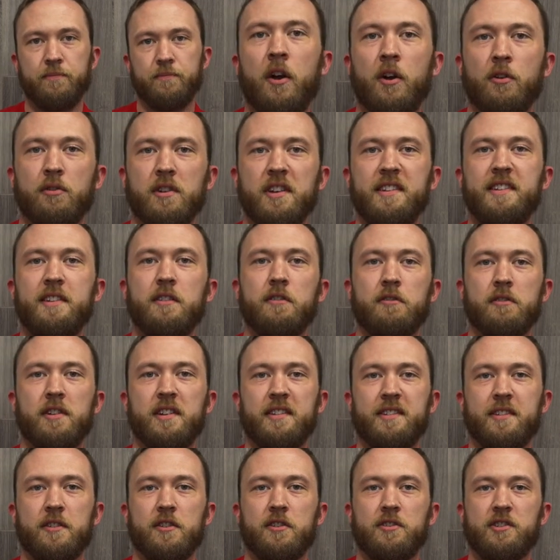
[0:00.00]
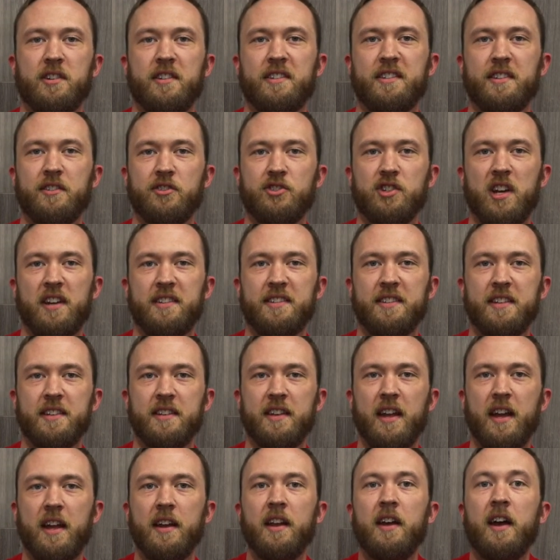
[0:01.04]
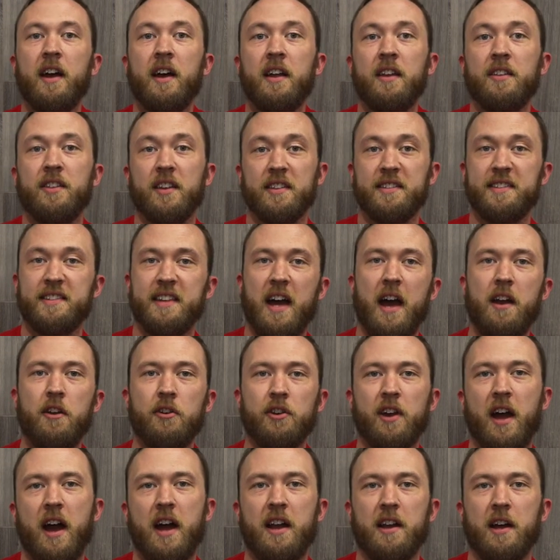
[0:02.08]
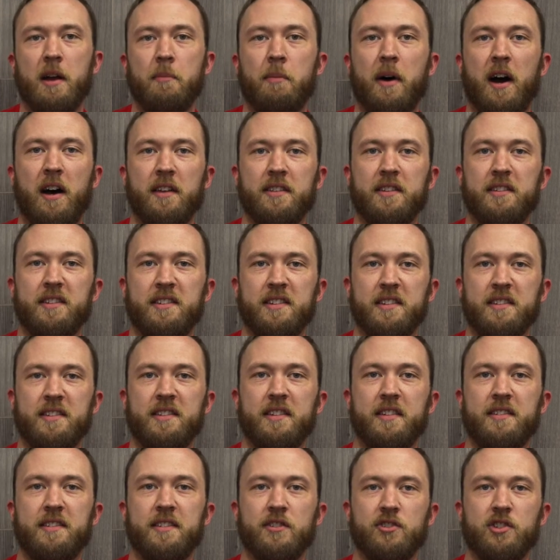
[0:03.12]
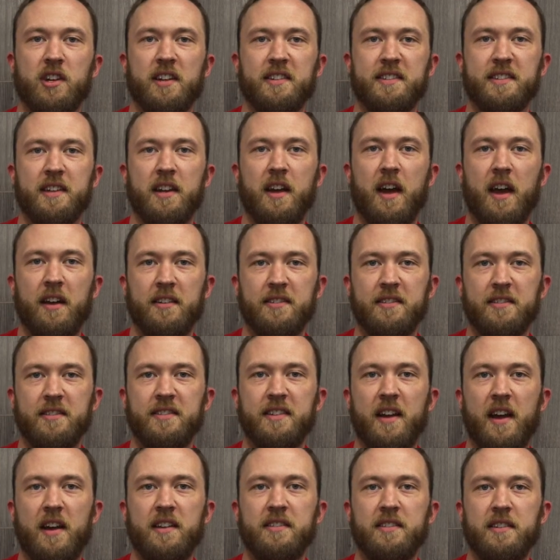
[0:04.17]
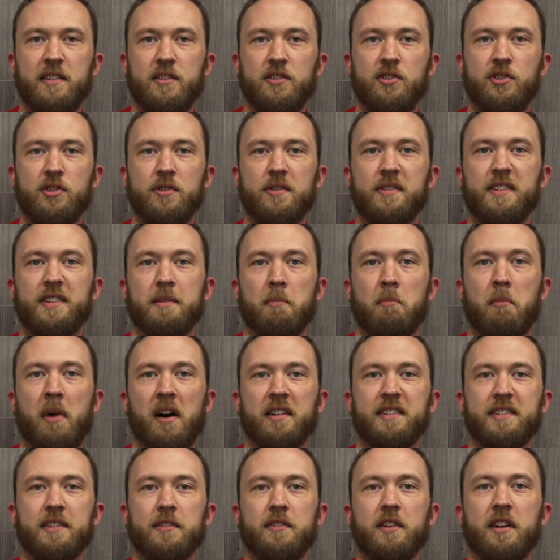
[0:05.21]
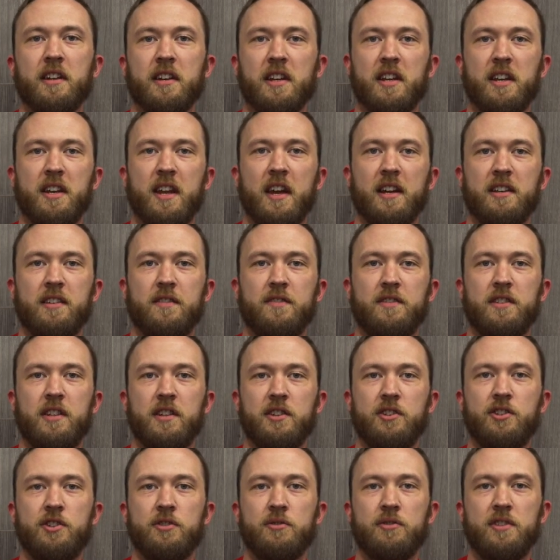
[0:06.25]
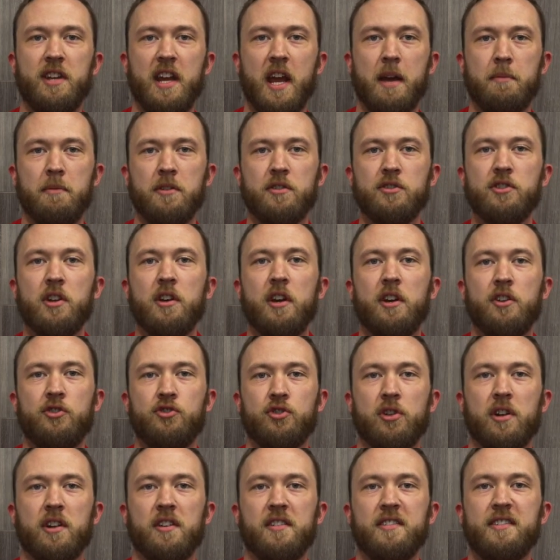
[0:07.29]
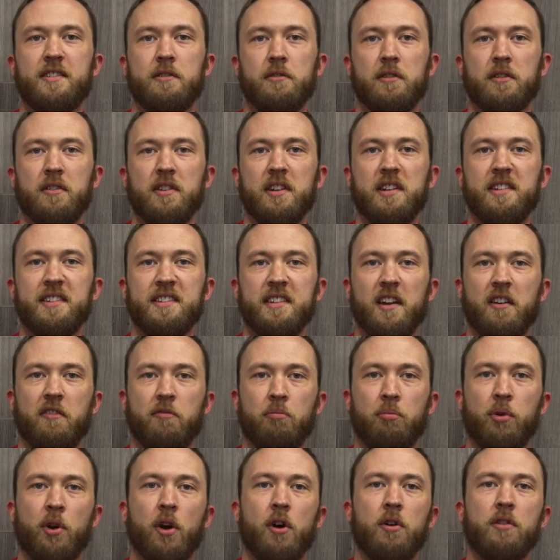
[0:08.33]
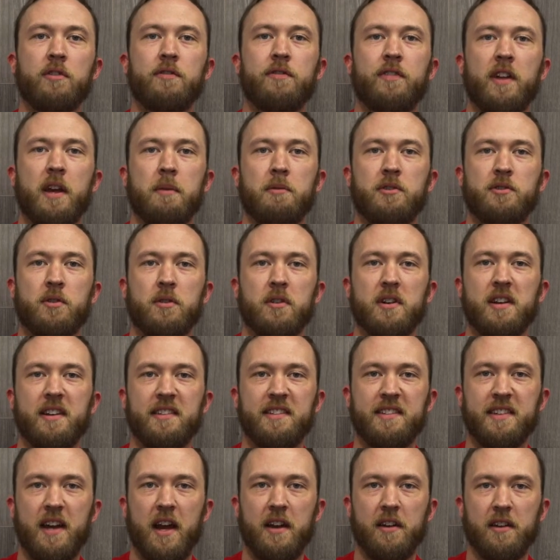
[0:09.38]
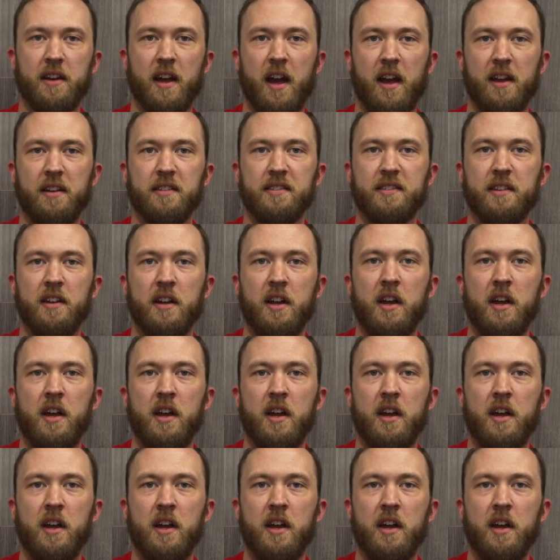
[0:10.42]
Recent research has suggested that the cytokine hypothesis suggests that exercise-induced muscle and connective tissue damage triggers the release of pro-inflammatory cytokines.